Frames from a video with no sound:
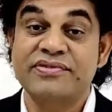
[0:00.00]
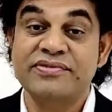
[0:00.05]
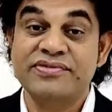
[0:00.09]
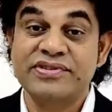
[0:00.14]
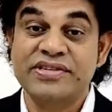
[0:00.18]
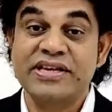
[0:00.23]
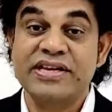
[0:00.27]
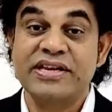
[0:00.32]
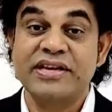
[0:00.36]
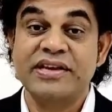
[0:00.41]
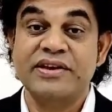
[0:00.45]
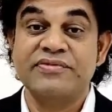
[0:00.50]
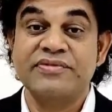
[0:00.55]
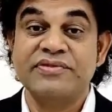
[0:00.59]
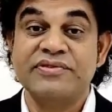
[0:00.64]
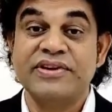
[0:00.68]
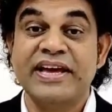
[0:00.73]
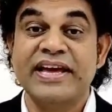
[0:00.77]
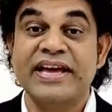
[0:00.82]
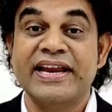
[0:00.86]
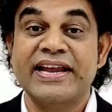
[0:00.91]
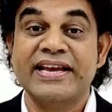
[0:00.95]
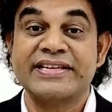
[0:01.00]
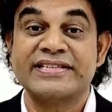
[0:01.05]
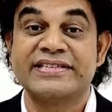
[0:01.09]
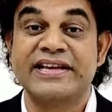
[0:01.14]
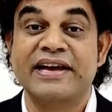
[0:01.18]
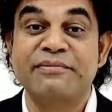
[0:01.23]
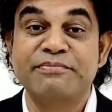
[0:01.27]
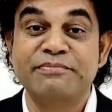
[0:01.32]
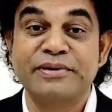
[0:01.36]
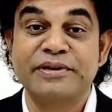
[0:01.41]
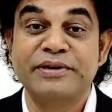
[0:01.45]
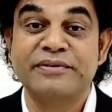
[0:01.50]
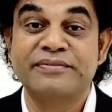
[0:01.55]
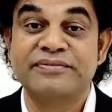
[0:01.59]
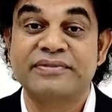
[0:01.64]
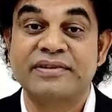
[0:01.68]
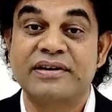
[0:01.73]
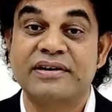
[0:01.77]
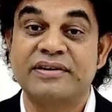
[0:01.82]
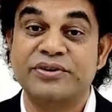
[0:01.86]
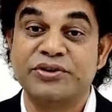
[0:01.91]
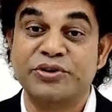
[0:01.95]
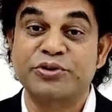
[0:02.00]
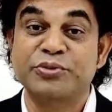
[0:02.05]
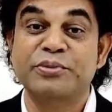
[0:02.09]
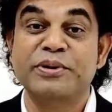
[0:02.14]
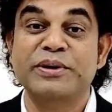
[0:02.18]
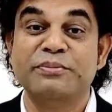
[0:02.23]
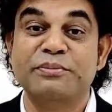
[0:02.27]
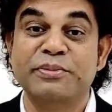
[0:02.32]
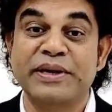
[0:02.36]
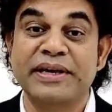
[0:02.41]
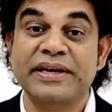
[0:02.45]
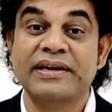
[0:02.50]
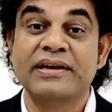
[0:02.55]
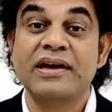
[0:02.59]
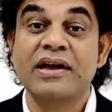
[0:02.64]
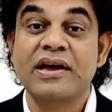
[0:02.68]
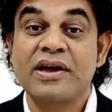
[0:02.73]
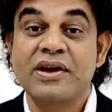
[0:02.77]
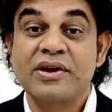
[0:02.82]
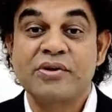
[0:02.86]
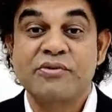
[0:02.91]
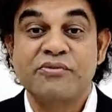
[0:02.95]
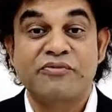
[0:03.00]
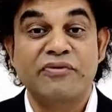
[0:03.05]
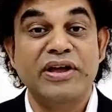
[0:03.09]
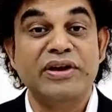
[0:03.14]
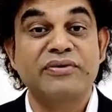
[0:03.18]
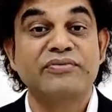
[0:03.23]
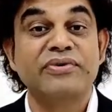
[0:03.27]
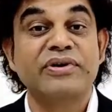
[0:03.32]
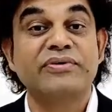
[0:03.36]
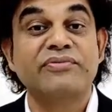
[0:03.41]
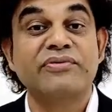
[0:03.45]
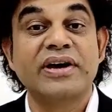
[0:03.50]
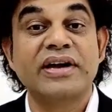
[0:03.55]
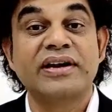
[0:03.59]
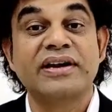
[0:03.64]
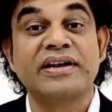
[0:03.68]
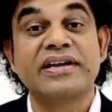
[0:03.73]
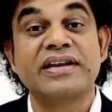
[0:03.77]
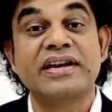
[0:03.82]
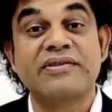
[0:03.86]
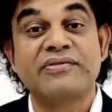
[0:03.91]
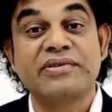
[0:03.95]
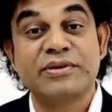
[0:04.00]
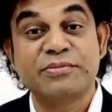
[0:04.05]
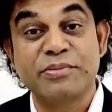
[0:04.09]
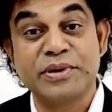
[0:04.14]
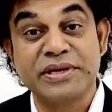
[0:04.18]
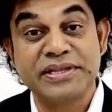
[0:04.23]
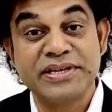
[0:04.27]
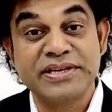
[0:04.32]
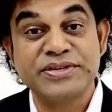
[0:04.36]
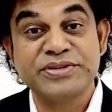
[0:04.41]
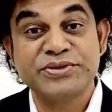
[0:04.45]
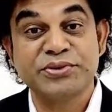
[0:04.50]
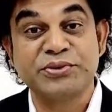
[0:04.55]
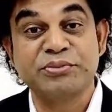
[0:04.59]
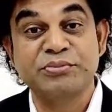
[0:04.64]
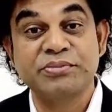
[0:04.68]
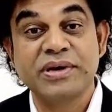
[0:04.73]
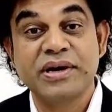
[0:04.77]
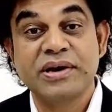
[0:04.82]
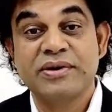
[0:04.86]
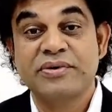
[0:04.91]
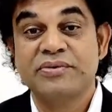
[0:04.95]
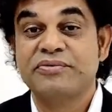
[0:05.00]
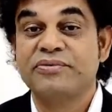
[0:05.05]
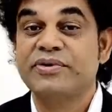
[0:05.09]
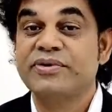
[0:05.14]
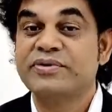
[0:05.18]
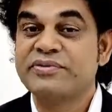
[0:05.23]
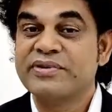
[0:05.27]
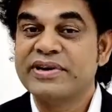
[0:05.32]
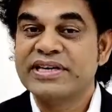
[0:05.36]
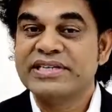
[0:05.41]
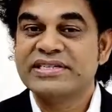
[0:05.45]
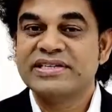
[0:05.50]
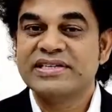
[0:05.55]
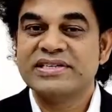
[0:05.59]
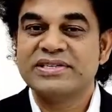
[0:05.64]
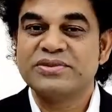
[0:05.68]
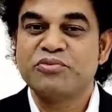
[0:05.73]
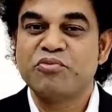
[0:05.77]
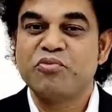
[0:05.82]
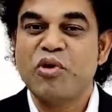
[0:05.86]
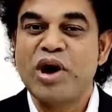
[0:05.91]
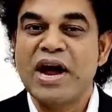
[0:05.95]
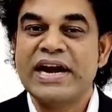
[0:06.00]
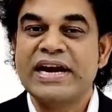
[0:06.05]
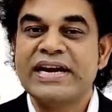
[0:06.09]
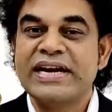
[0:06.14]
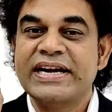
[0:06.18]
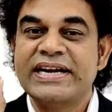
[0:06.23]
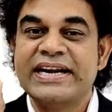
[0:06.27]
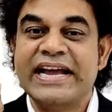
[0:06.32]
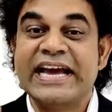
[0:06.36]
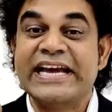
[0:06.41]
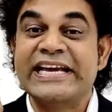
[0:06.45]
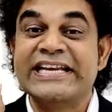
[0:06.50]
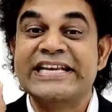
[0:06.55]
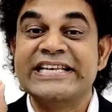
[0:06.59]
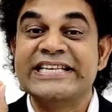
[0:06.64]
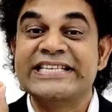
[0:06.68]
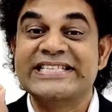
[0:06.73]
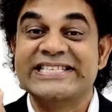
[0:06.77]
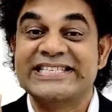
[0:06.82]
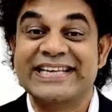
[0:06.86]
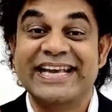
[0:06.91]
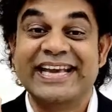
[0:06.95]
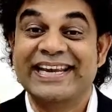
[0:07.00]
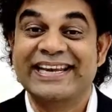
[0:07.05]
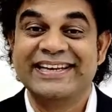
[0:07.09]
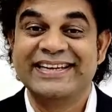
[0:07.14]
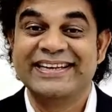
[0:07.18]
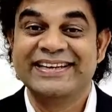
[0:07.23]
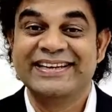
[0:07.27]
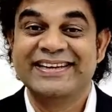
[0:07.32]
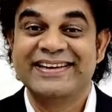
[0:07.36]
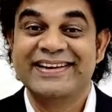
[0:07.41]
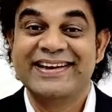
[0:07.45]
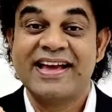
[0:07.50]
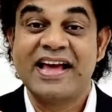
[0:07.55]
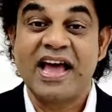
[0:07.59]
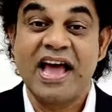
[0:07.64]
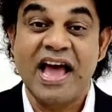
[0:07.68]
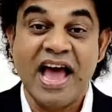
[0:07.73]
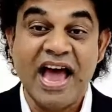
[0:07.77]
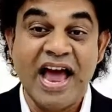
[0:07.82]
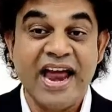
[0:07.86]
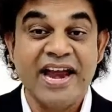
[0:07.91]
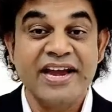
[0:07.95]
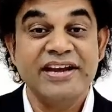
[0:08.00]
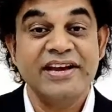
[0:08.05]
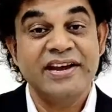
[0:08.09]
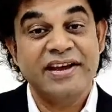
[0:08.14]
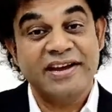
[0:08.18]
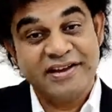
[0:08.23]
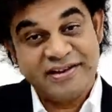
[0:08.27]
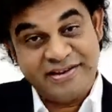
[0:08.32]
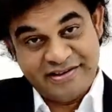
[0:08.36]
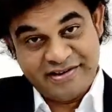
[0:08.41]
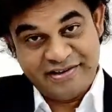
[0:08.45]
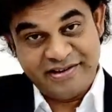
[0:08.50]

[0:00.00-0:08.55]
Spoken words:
If you take an example of human being, when we were in our mother's womb, we were just one tiny cell, and